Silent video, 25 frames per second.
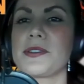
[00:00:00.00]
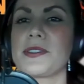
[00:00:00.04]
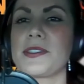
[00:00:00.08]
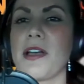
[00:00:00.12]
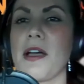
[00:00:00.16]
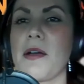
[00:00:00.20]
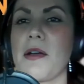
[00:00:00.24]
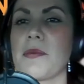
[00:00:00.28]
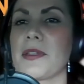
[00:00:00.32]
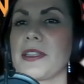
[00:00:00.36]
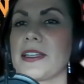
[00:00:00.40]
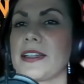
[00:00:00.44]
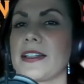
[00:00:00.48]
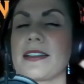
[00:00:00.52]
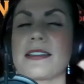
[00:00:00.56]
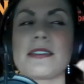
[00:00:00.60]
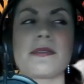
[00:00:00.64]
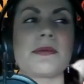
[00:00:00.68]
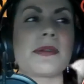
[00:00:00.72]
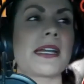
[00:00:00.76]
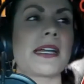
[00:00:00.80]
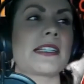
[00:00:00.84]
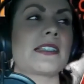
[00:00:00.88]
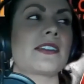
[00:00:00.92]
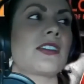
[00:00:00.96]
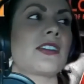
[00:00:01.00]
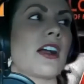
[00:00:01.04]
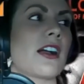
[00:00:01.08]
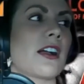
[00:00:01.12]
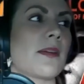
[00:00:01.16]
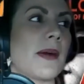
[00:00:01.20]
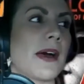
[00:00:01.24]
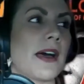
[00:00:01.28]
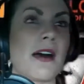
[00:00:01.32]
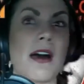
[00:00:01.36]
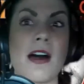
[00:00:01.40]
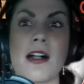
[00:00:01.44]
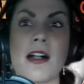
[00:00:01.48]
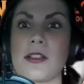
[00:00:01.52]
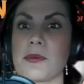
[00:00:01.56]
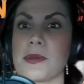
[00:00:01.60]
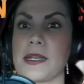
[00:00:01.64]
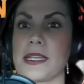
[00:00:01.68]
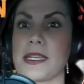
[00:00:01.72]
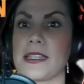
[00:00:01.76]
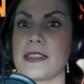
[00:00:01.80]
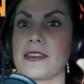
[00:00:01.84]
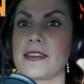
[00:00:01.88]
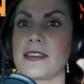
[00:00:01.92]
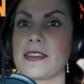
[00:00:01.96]
So I'm really glad that we got to talk about
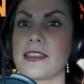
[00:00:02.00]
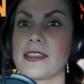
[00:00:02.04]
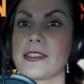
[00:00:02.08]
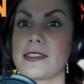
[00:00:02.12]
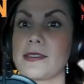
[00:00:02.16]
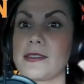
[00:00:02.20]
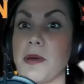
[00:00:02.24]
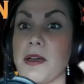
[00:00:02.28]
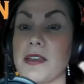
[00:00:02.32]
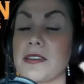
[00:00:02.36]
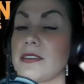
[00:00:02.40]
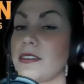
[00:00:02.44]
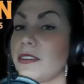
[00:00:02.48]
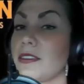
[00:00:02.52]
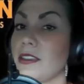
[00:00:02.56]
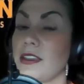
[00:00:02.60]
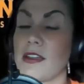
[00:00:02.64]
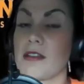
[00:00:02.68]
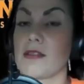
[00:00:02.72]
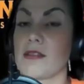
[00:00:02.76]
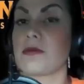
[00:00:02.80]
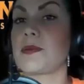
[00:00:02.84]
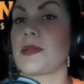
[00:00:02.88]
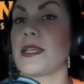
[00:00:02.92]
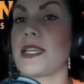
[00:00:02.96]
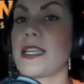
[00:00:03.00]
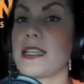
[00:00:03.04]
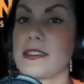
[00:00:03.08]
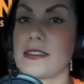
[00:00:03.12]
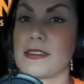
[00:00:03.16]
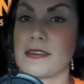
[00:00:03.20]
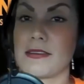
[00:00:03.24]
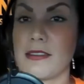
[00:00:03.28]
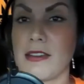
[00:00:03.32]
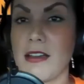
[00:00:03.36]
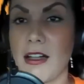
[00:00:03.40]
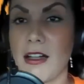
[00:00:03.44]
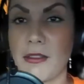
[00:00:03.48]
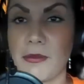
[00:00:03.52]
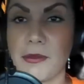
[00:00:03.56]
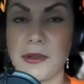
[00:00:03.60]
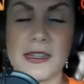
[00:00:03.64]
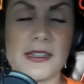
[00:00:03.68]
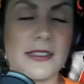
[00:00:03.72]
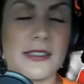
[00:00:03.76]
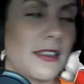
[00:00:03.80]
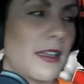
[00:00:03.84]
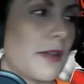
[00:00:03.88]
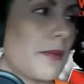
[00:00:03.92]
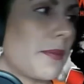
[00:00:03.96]
Halloween this month, you know, because Halloween
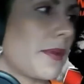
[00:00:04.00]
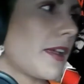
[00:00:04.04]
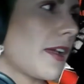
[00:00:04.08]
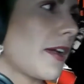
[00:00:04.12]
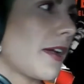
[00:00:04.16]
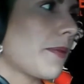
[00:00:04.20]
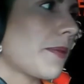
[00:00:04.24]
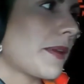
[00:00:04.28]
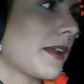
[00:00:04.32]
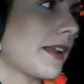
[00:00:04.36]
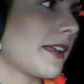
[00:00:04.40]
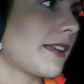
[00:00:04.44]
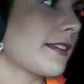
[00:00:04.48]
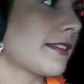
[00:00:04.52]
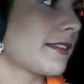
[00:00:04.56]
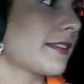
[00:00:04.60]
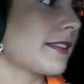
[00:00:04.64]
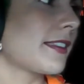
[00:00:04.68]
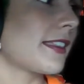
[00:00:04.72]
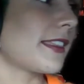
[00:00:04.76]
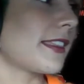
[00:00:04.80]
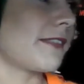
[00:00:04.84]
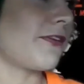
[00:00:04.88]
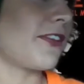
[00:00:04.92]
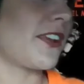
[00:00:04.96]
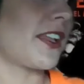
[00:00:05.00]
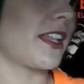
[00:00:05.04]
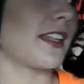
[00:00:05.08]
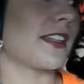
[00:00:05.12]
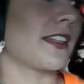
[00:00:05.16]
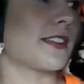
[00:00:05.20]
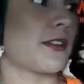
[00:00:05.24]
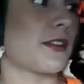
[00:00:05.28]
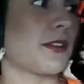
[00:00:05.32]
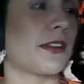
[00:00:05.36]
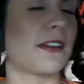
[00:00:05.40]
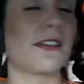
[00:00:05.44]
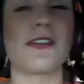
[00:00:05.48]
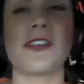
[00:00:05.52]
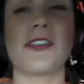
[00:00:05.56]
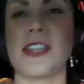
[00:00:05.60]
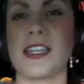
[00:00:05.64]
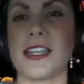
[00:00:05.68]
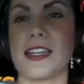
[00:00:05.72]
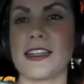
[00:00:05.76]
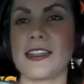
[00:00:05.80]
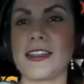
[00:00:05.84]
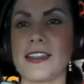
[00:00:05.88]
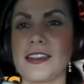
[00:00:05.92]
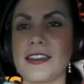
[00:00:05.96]
is coming up and I feel it's only
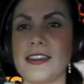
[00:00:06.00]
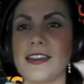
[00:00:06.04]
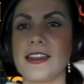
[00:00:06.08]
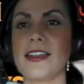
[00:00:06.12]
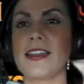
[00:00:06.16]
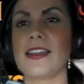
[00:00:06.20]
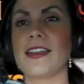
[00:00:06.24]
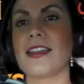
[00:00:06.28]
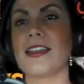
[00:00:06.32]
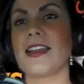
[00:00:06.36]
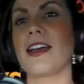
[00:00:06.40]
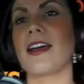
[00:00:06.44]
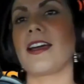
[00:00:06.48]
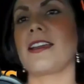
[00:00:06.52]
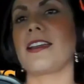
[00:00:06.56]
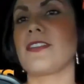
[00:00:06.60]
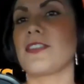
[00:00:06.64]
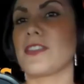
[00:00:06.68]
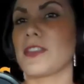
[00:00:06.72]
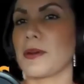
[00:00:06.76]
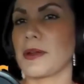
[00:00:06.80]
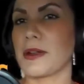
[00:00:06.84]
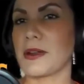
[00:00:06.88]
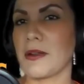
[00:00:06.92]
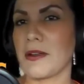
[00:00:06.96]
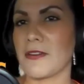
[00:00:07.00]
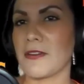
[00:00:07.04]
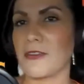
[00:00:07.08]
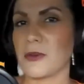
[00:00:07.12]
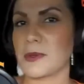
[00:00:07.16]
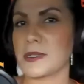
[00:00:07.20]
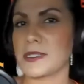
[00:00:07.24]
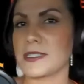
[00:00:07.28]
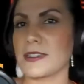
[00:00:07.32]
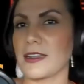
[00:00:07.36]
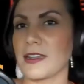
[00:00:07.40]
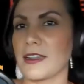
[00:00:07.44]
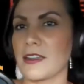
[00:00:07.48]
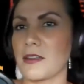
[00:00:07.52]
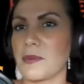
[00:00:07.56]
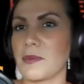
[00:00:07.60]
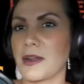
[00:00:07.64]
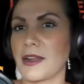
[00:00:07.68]
fitting, even though I know everyone's done it. But